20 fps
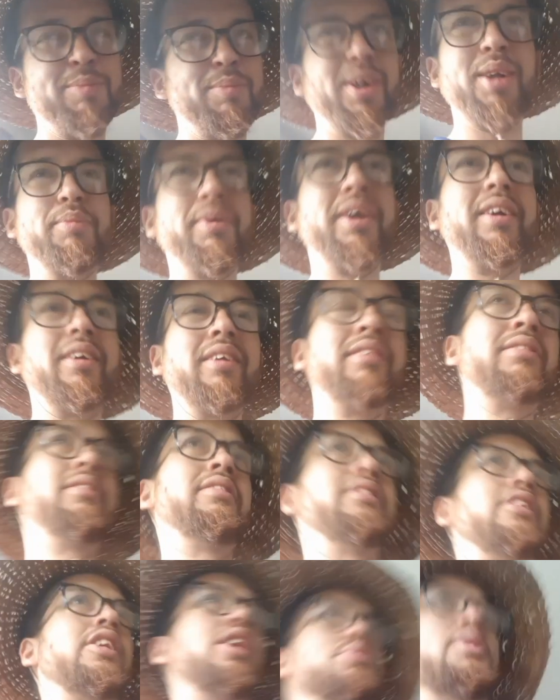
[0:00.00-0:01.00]
But I mean,
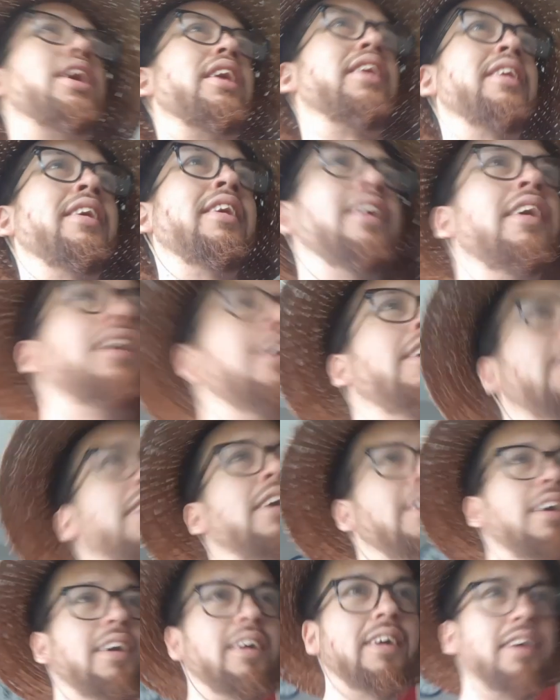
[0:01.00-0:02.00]
come on.
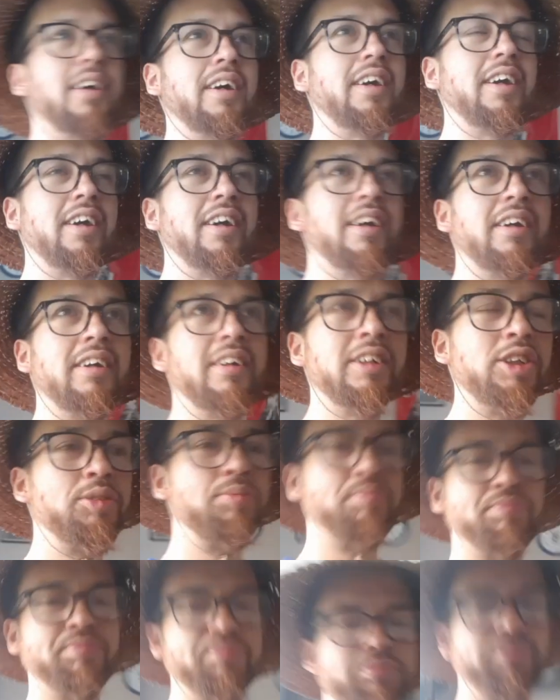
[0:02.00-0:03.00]
Uh,
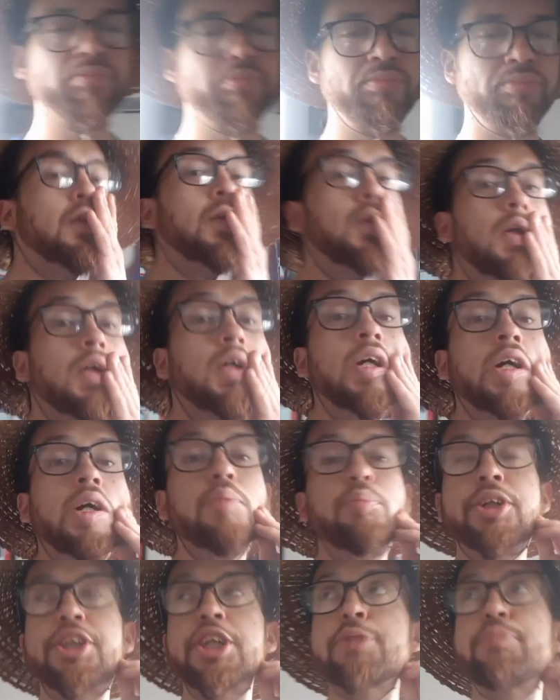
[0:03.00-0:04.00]

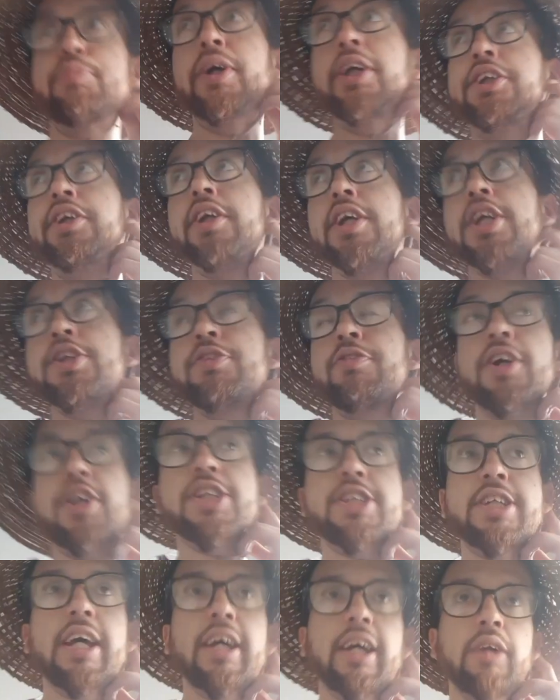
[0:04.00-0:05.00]
but just picture this for a
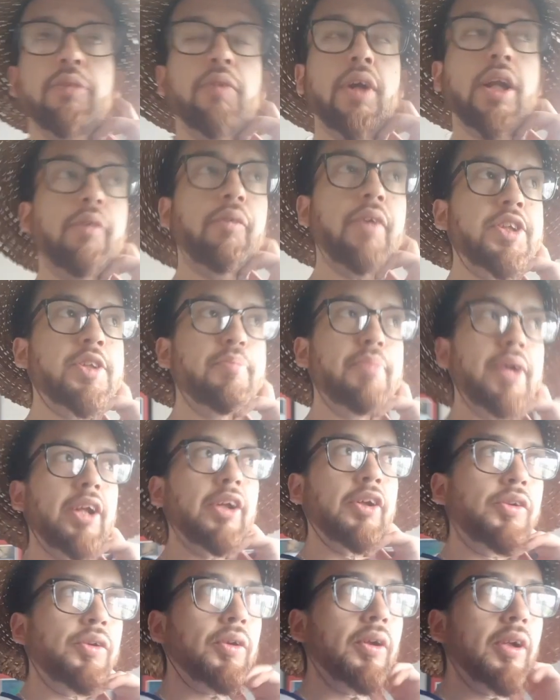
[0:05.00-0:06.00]
second. When I went to
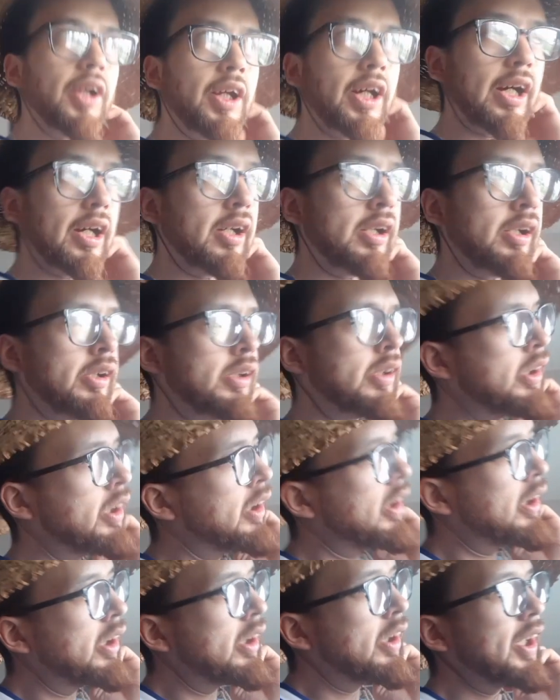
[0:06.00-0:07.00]
Bella Coola,
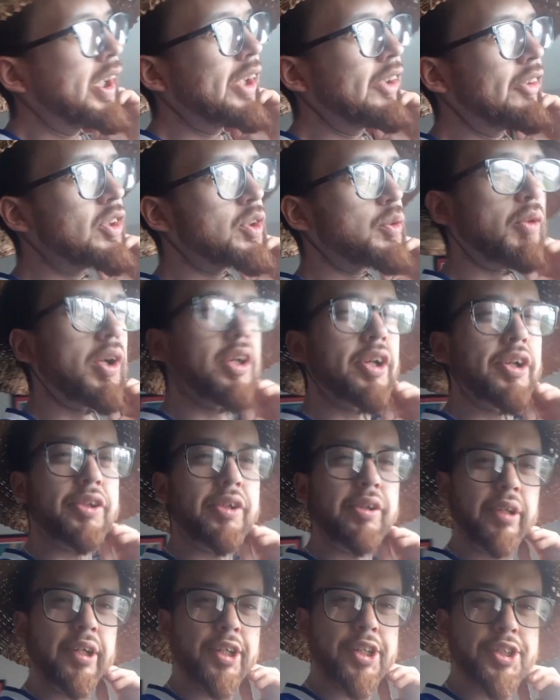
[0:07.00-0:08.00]
I think it was 1 or
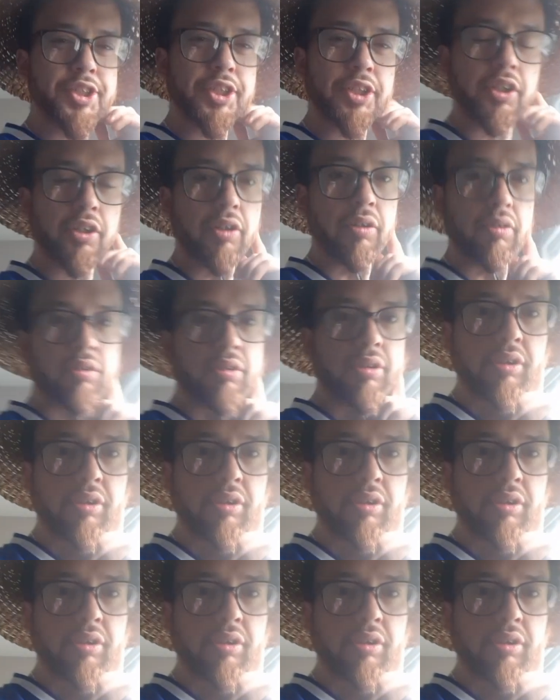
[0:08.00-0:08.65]
2 years ago.